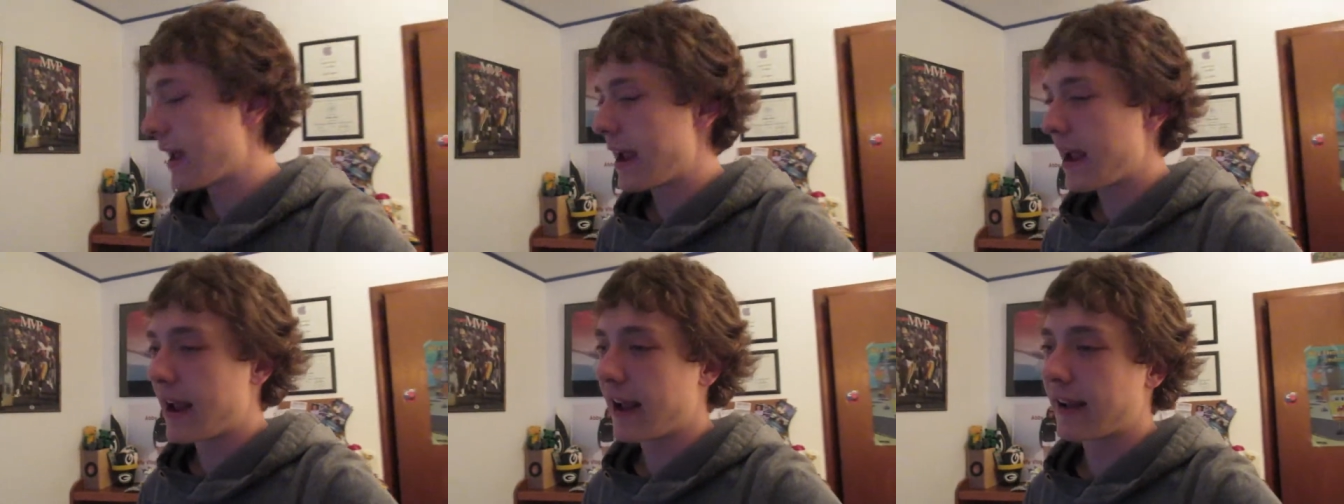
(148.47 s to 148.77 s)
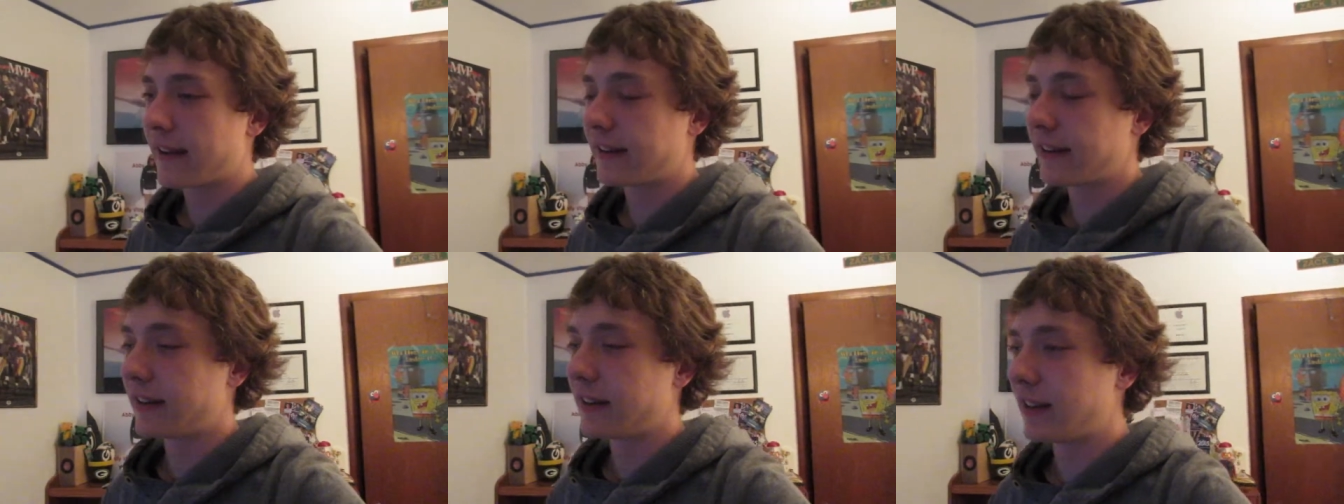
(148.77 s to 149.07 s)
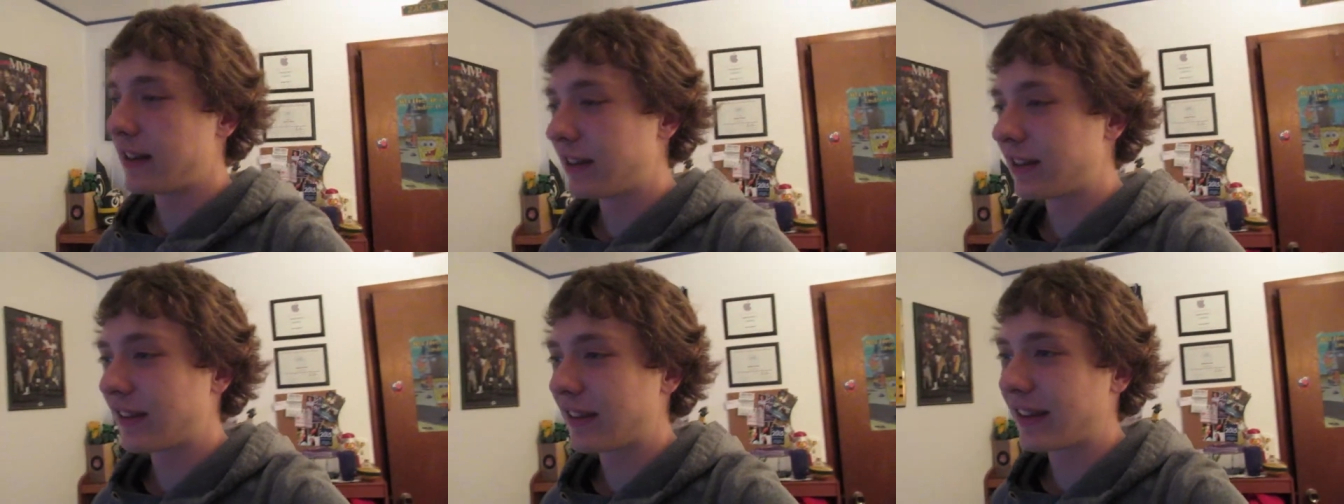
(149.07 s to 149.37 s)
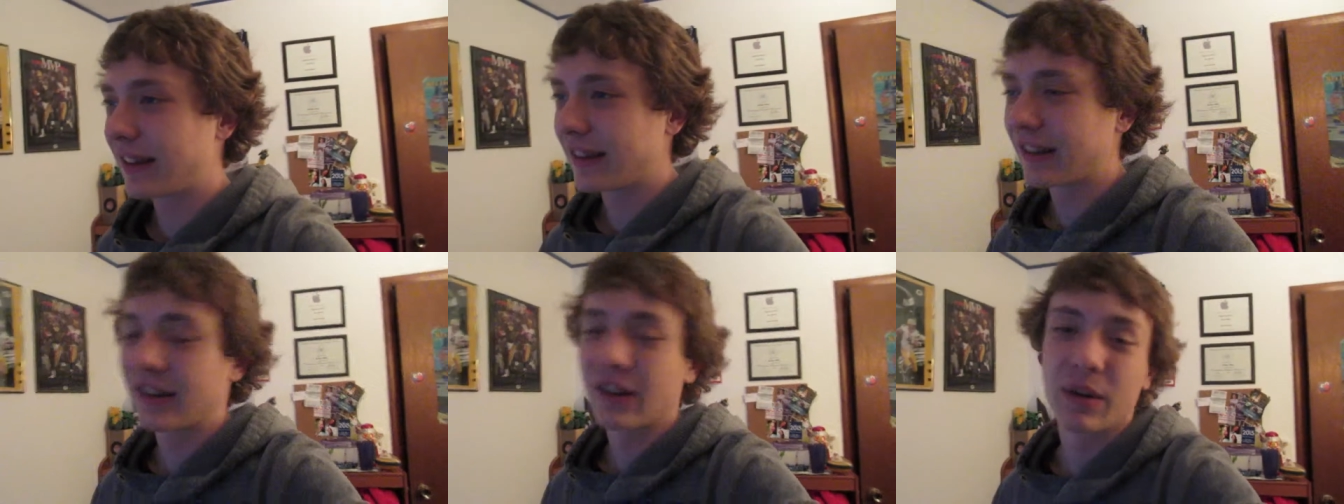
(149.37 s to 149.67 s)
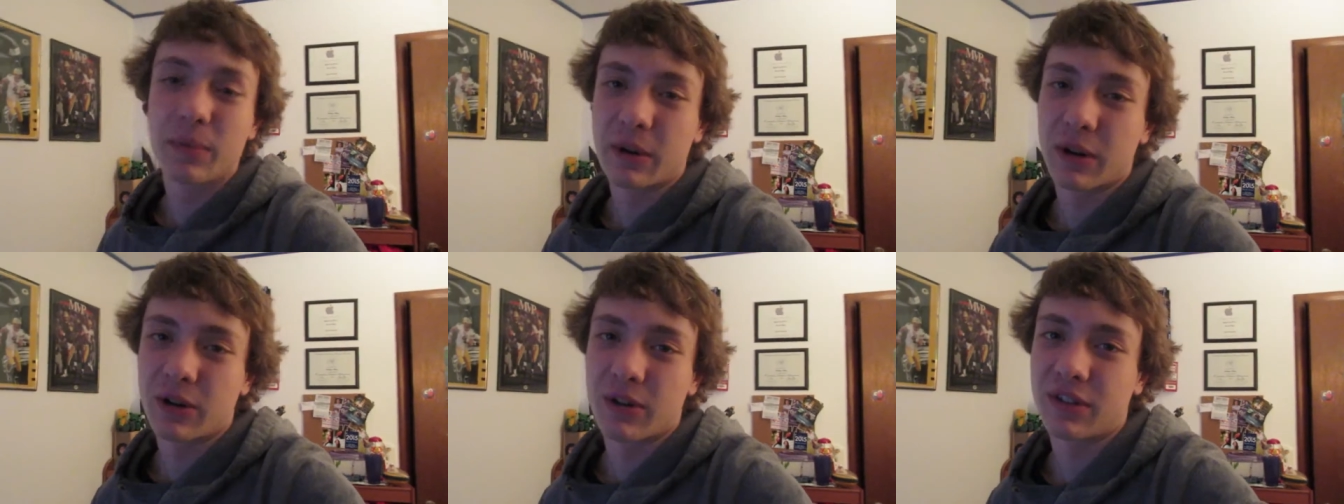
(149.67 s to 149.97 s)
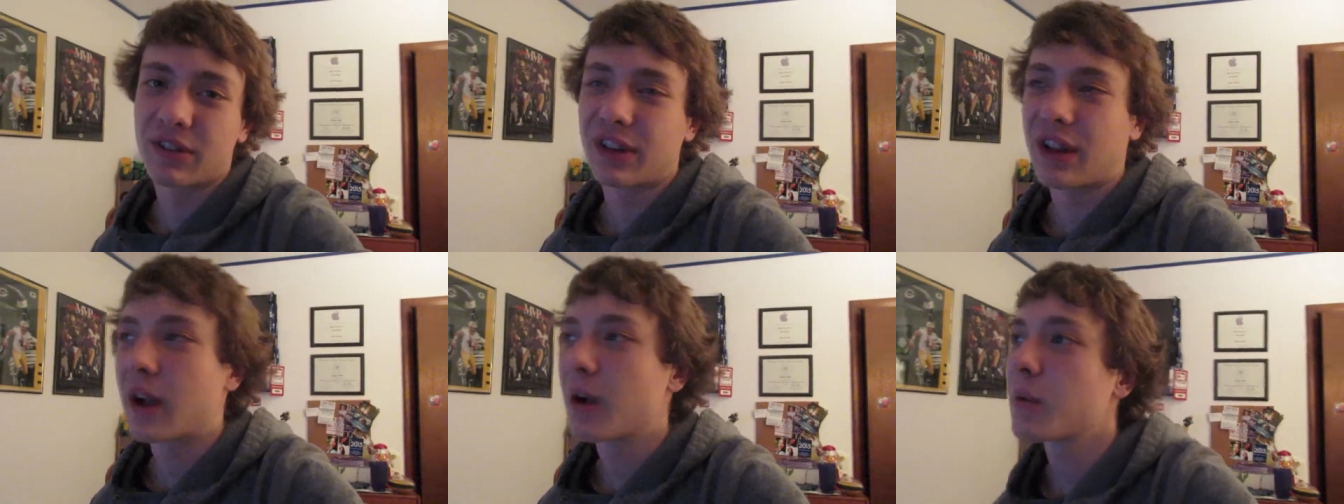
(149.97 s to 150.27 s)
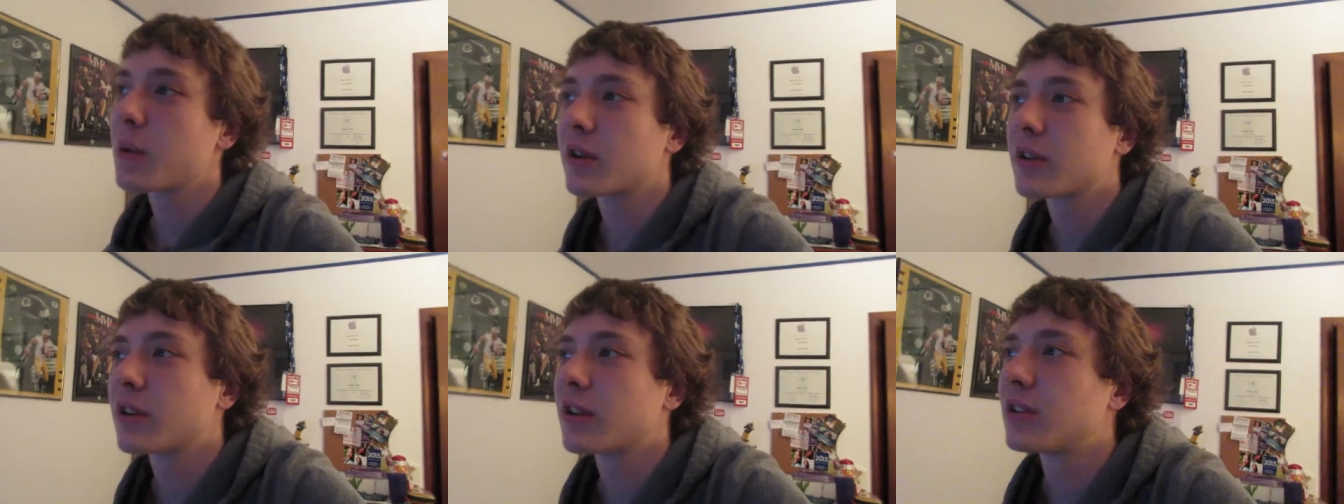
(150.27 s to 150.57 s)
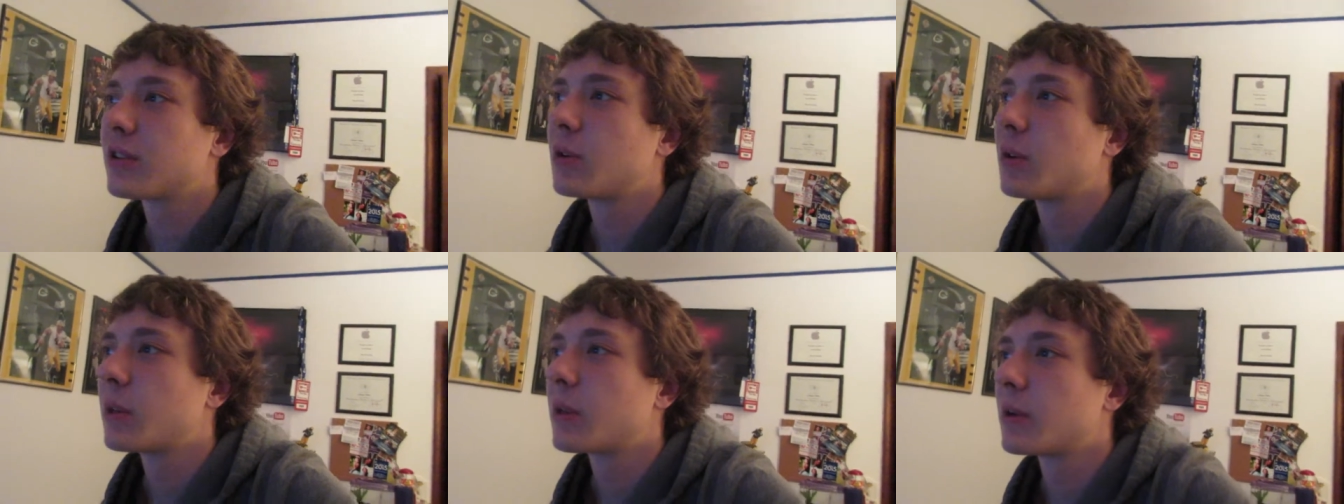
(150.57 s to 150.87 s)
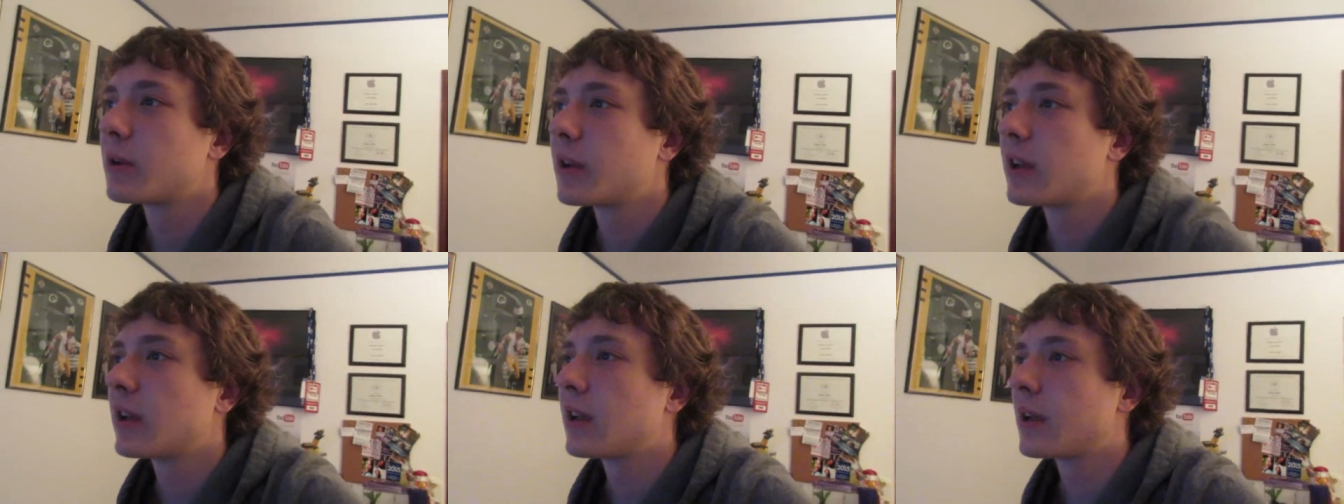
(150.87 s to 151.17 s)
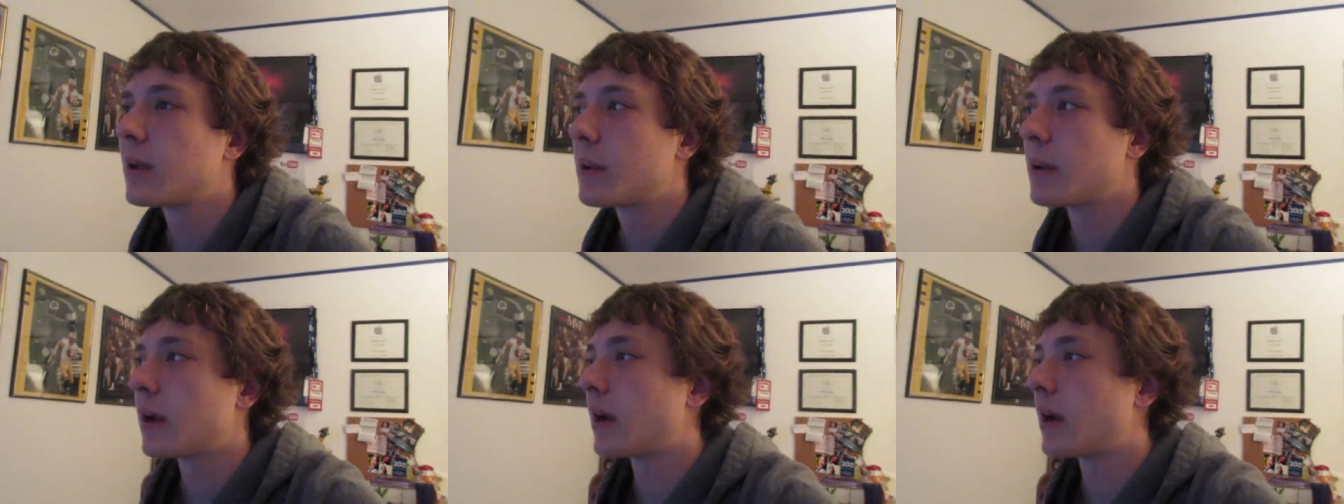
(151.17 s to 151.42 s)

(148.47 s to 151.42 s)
and it's it's gonna be crazy. I work till 2.30,